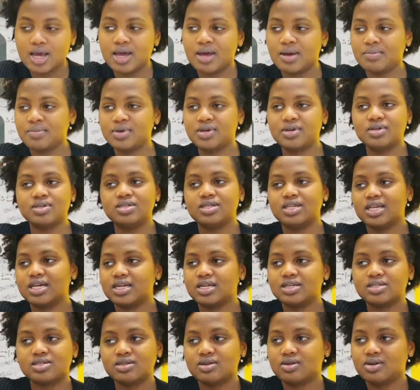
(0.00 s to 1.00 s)
Because let
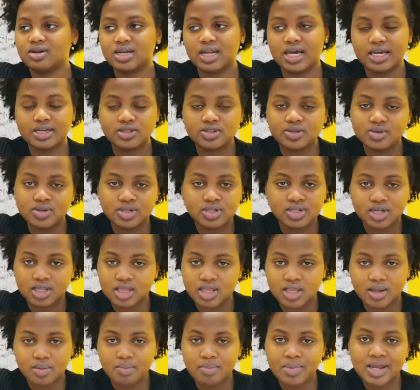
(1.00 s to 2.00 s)
us not lie to each other,
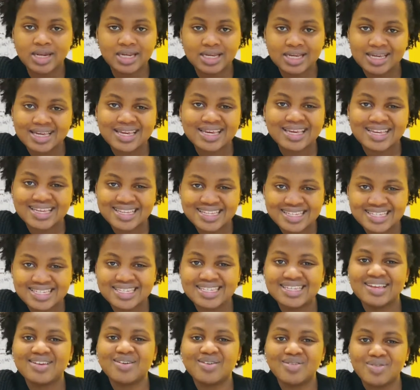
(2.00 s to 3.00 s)
money is
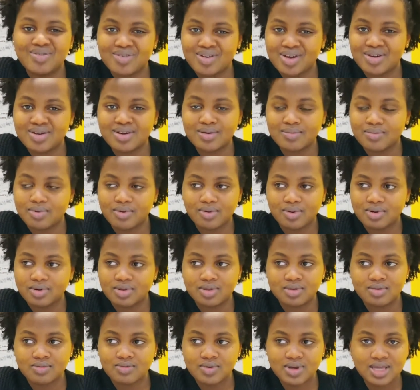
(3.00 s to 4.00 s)
very important.
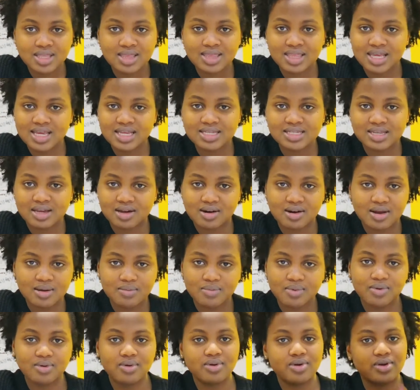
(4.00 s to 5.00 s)
3 things that are
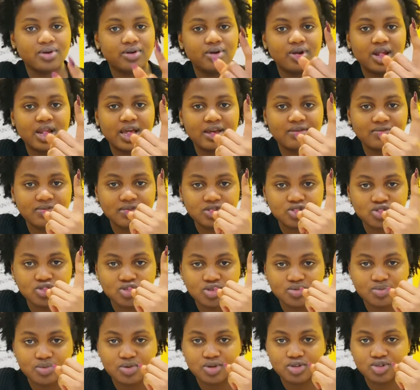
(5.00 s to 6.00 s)
important in your life: it's your
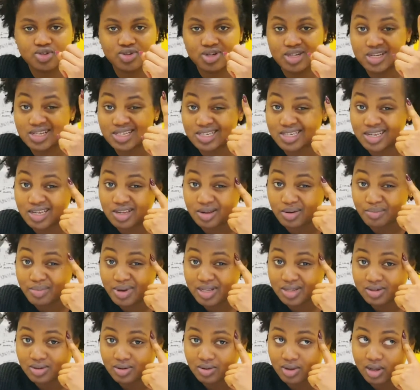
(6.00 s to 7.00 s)
spirituality and your
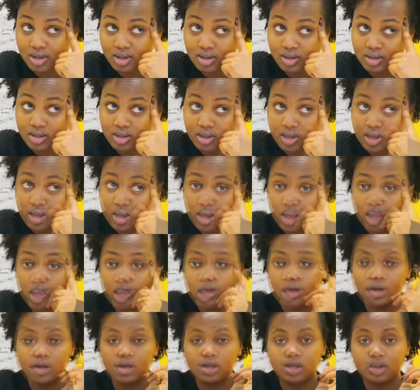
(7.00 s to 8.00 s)
mental health.
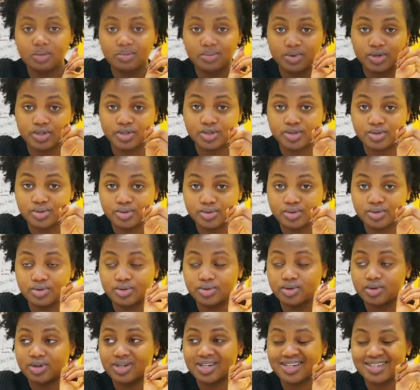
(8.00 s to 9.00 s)
Number 2,
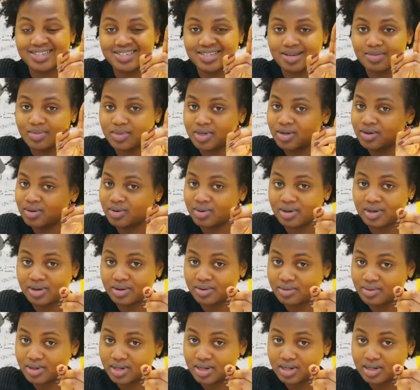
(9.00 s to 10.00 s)
your academic or
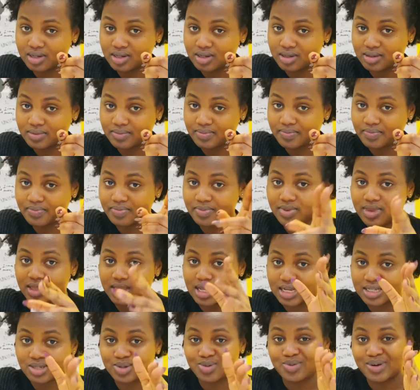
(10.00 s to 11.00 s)
career.
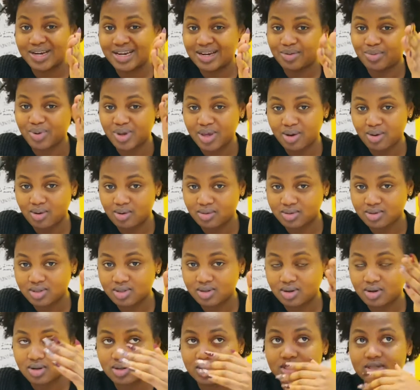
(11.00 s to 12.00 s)
That's where you all
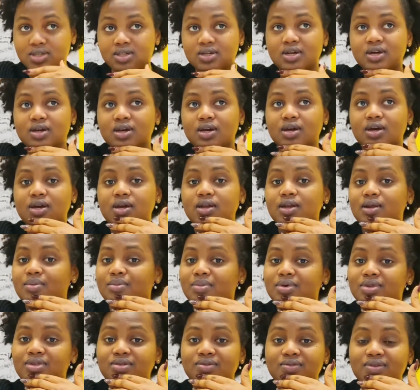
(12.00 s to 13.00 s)
start. Number
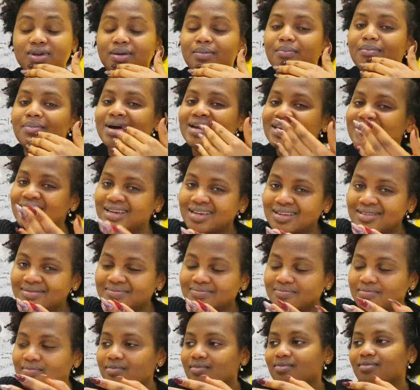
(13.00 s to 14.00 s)
3, money.
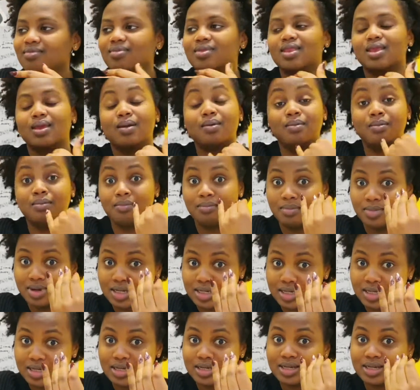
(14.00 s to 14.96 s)
Money